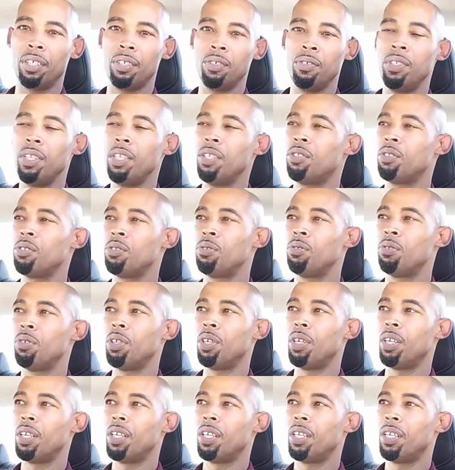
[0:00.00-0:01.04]
You need to
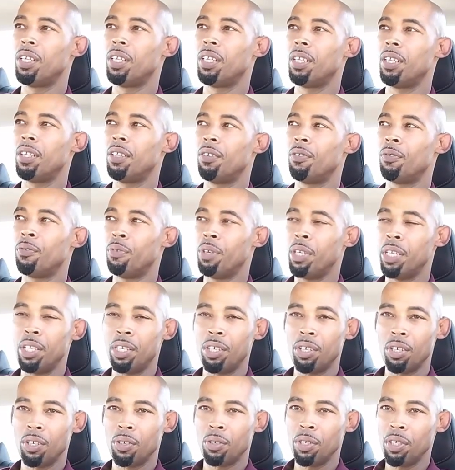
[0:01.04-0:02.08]

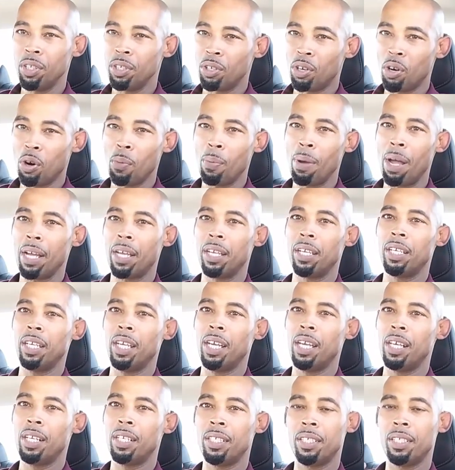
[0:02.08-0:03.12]
go back
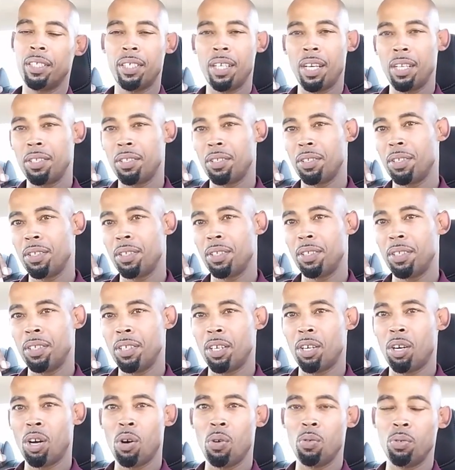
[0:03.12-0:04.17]
again and set your
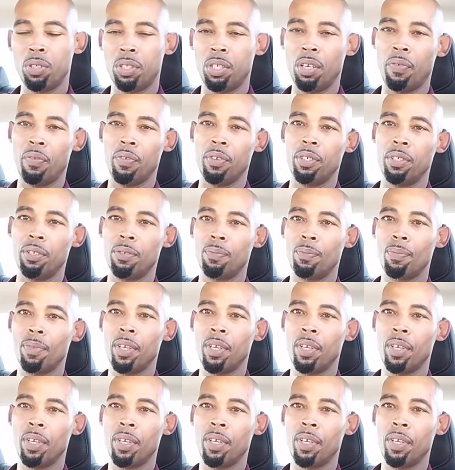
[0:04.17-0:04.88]
goals differently,